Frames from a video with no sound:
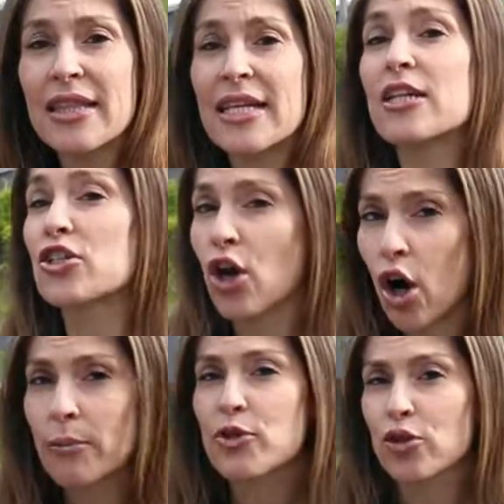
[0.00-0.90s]
the
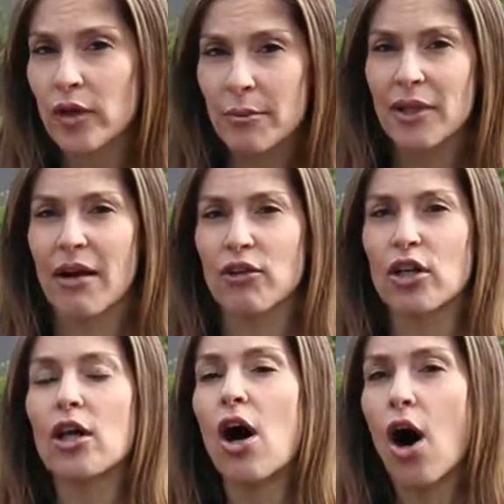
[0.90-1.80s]
top trim
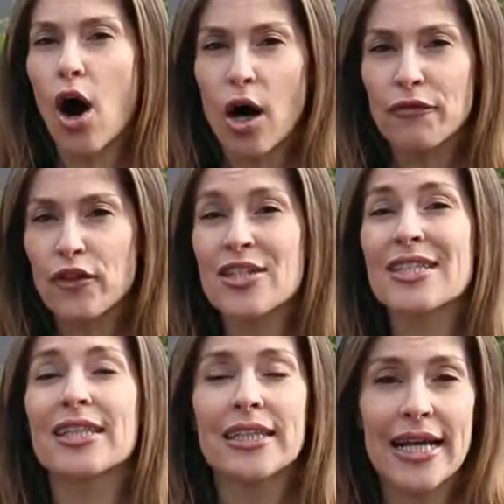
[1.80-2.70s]
level, offers
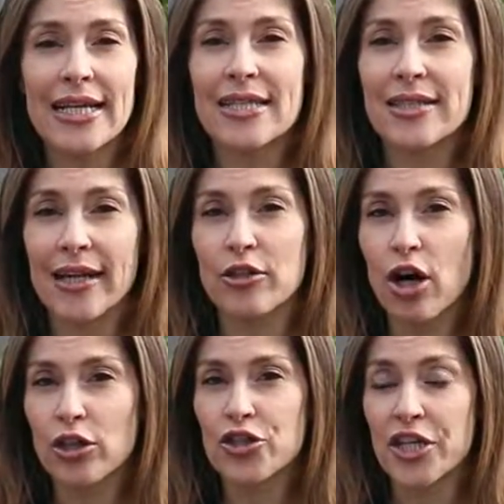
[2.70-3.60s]
the latest
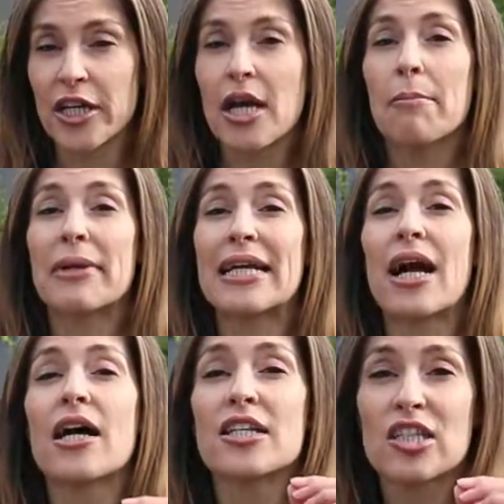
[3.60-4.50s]
technology, being
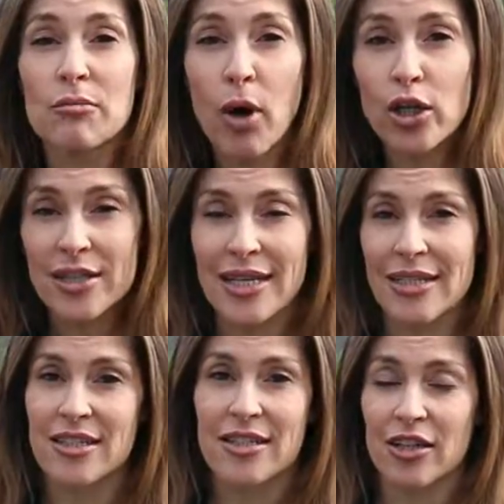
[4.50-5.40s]
Smart
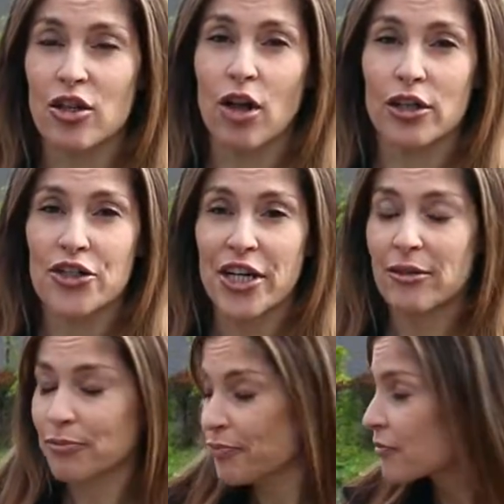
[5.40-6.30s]
Sense technology.
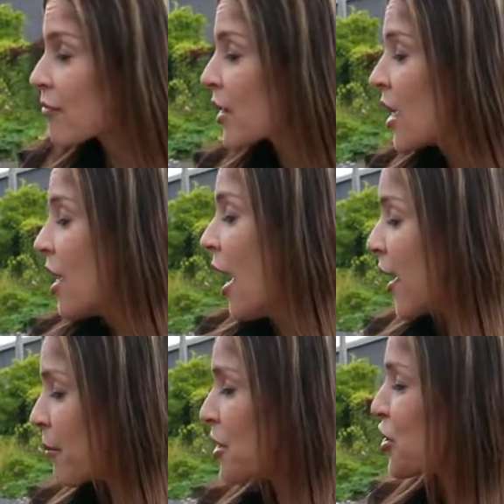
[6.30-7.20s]
And
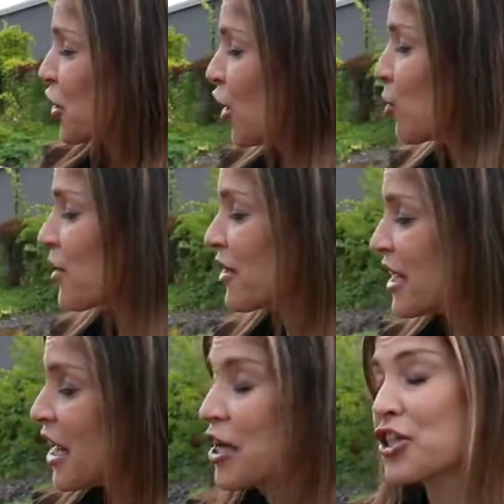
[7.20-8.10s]
I'm going to start with
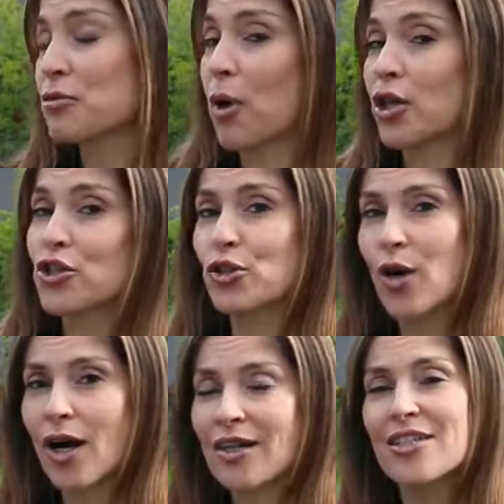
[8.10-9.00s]
the Smart
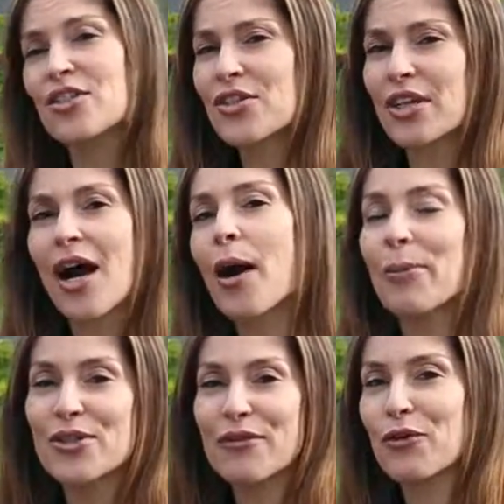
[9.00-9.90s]
Trunk, because there's a couple
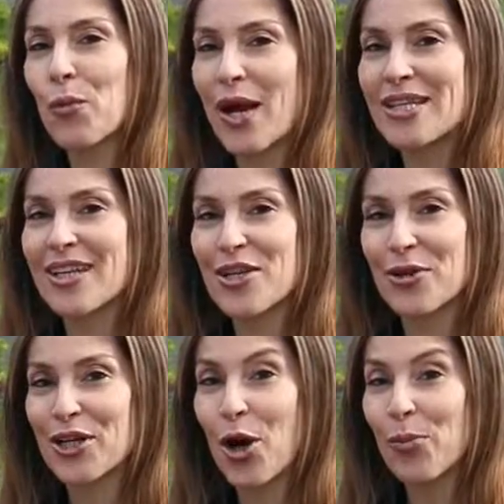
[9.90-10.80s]
different ways that you
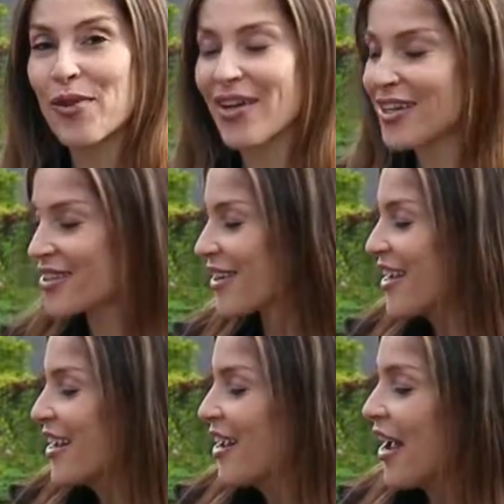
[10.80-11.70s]
can open this.
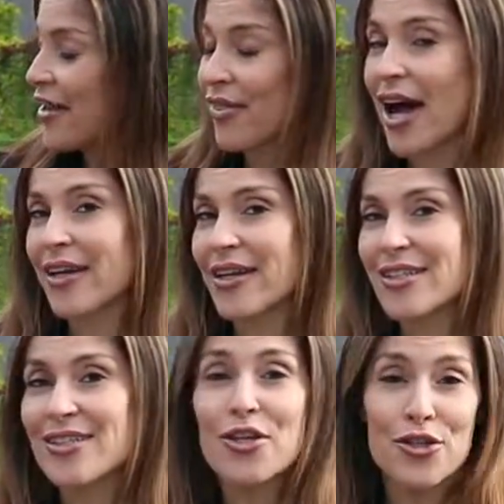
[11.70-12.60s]
And that
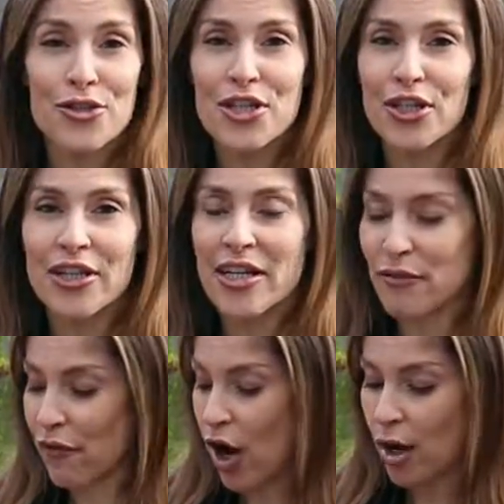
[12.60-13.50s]
is using your key
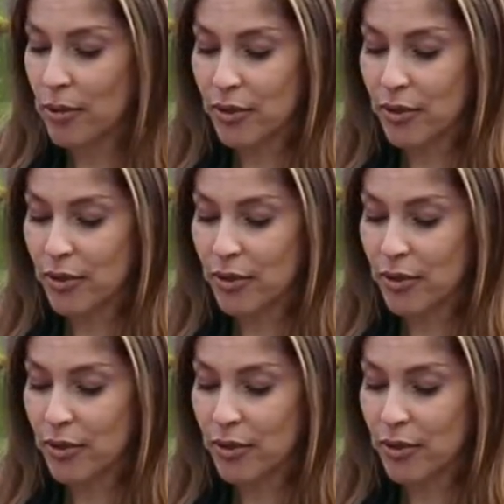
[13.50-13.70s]
fob,